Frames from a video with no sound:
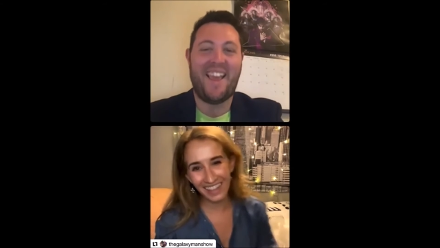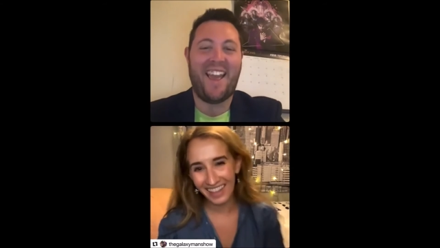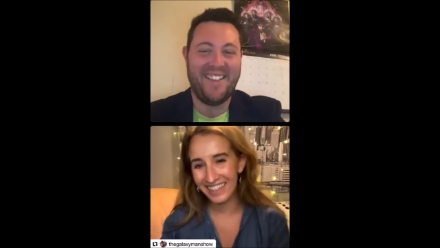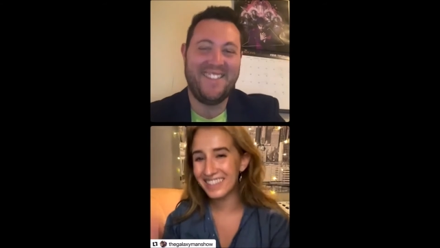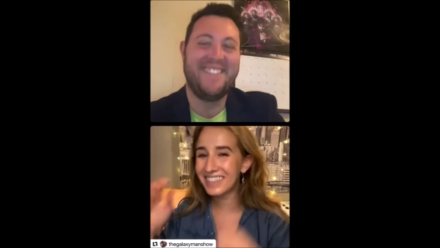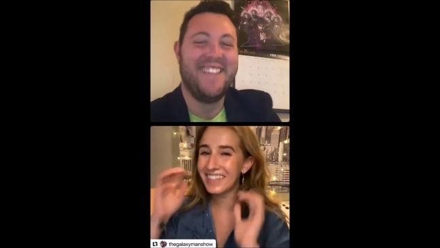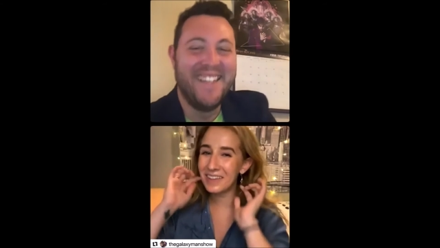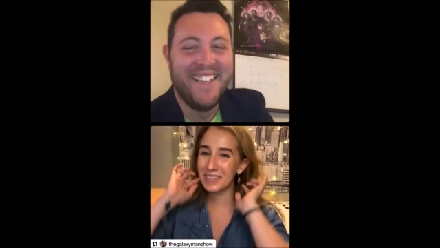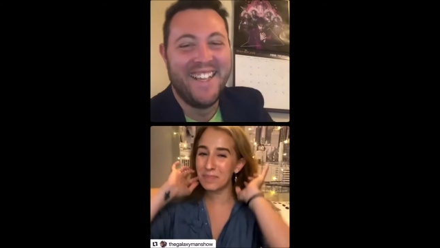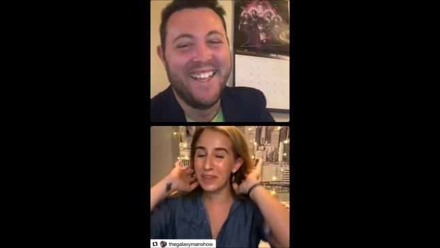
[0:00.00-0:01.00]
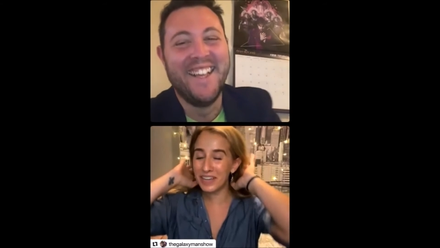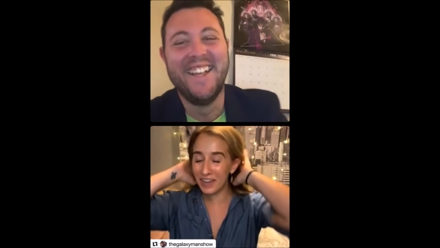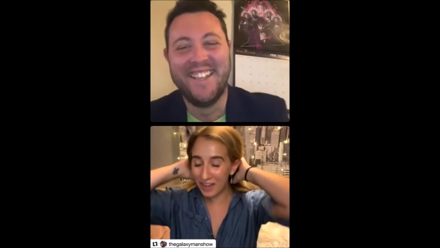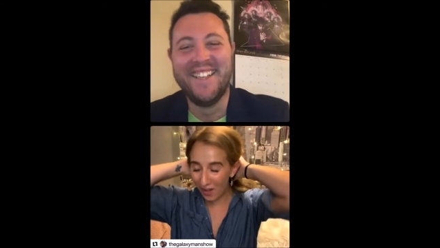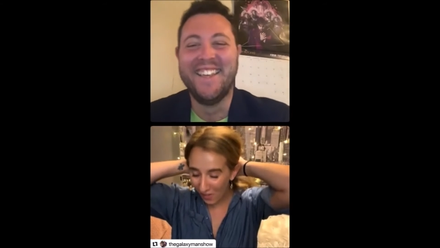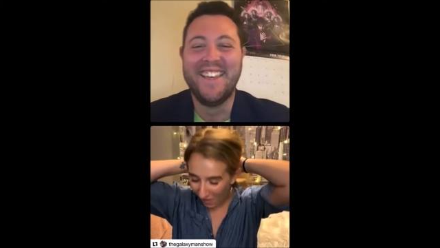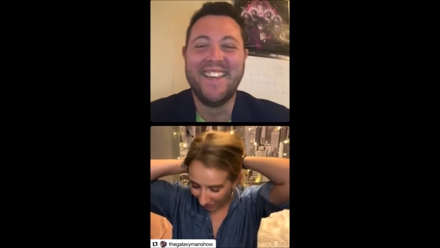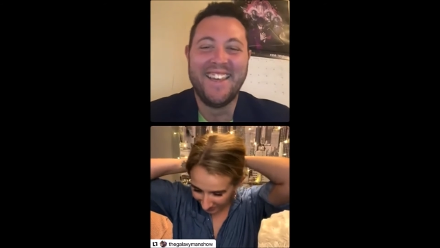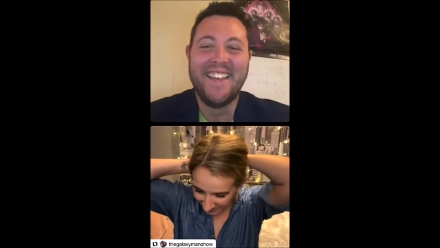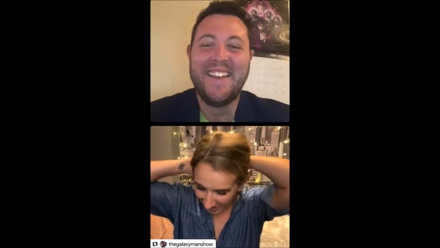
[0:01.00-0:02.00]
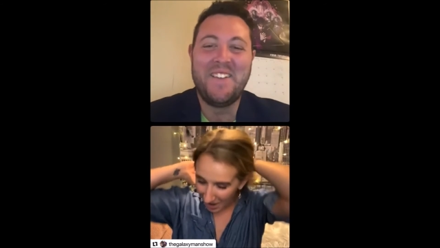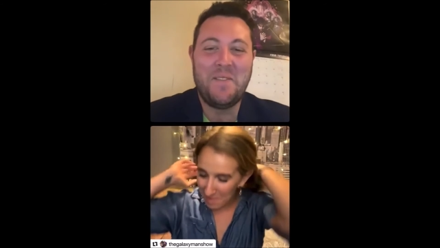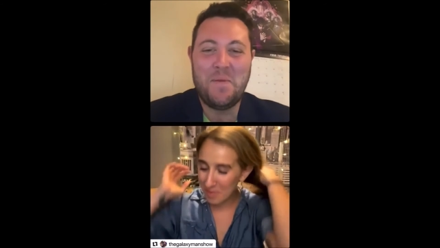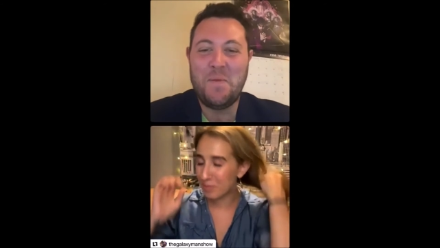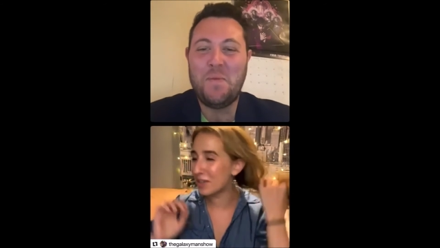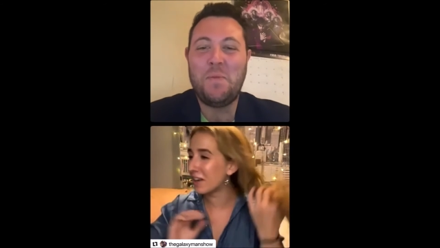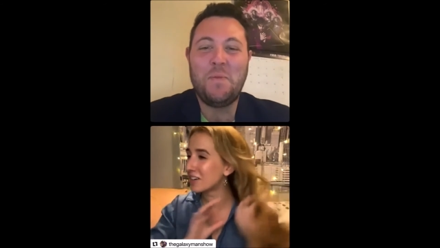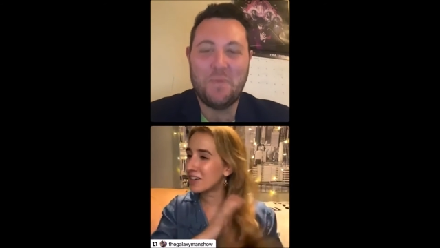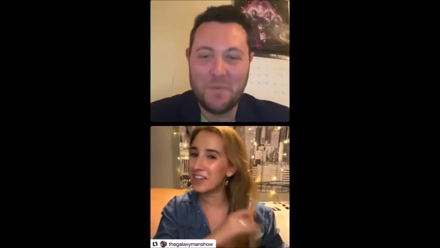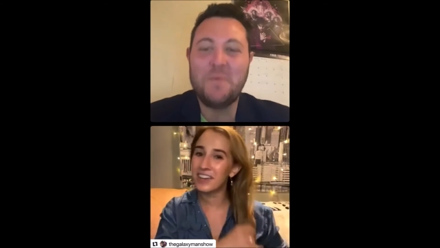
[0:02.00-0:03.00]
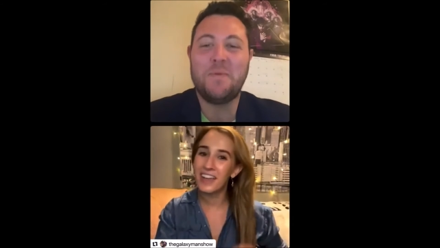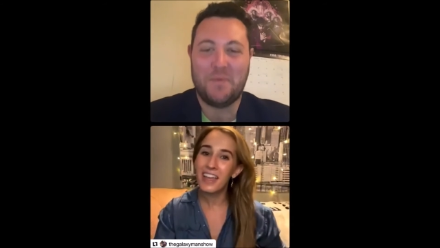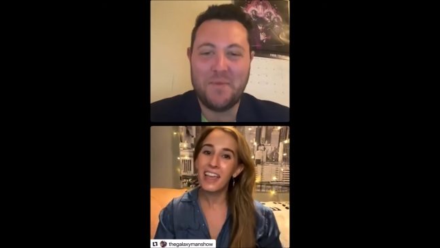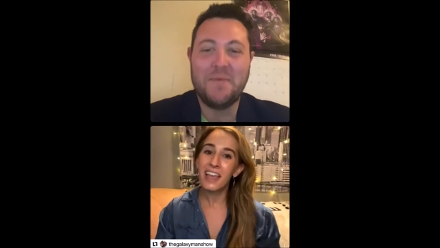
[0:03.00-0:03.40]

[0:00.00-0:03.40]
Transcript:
Speaker 1: it's it's been in a long time in production